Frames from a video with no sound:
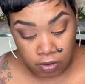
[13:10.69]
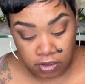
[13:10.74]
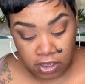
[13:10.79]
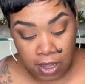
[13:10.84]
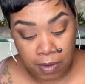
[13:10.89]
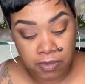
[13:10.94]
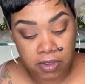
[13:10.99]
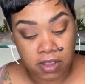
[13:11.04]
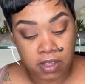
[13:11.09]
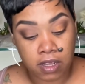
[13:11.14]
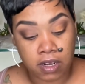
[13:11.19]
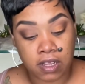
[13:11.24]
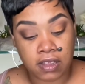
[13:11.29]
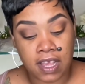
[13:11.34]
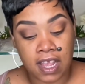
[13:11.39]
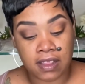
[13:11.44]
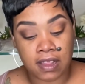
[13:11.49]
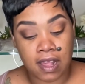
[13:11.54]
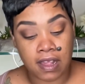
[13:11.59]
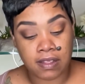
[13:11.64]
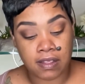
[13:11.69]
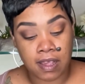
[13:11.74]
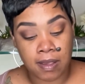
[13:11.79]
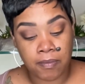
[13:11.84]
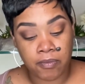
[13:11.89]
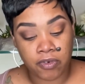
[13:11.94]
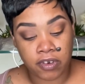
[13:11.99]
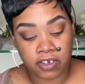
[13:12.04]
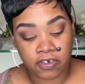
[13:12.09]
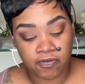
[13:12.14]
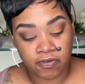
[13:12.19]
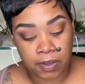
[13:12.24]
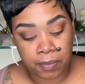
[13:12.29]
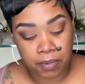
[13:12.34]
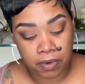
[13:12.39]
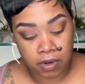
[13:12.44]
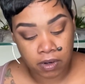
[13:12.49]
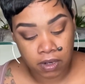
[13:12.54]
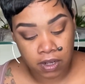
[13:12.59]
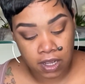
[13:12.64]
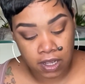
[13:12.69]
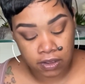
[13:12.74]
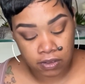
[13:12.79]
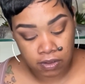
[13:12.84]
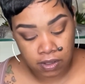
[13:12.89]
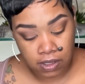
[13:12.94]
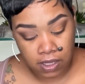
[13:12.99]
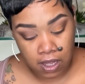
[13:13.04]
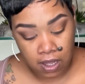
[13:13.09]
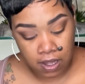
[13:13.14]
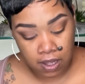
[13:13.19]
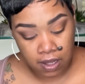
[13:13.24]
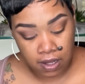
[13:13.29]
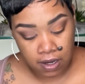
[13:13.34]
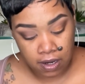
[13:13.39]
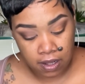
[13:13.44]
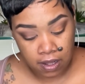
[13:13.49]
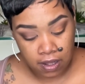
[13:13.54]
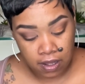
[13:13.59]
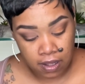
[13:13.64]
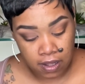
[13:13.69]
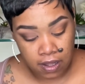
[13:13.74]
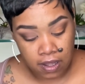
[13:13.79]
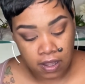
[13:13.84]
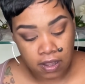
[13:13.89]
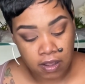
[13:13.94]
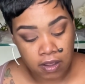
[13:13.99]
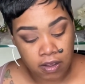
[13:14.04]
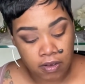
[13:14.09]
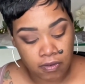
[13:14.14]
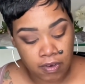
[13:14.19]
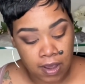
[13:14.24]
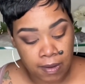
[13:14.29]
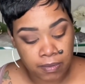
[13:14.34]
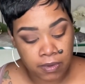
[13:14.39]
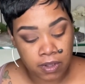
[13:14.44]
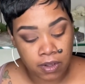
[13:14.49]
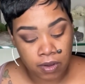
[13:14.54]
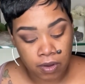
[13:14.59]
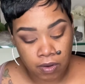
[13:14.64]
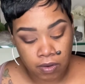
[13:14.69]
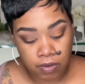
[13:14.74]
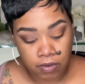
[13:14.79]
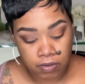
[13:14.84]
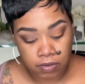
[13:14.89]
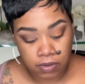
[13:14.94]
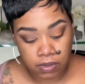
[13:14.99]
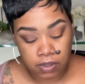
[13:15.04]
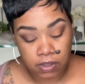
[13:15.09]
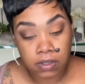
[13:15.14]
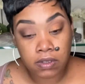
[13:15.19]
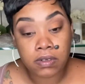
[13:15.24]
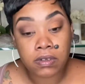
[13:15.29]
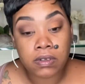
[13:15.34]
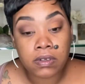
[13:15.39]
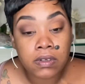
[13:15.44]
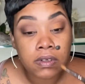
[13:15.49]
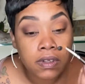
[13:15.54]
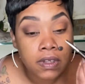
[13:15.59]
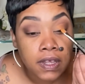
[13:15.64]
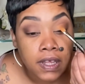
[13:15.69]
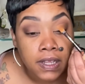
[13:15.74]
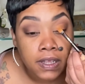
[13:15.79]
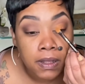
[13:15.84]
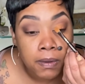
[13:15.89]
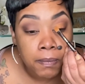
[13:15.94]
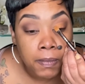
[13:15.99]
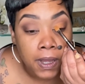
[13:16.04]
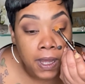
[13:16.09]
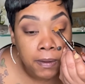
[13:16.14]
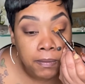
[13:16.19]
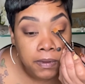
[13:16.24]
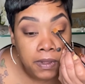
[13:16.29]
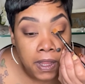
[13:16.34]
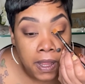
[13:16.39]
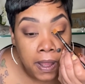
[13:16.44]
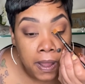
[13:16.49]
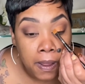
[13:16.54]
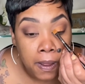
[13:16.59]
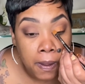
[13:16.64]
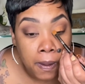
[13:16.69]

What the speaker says: So I'm just going to take that same brush, flip it on the other side, grab the gold, and then pop that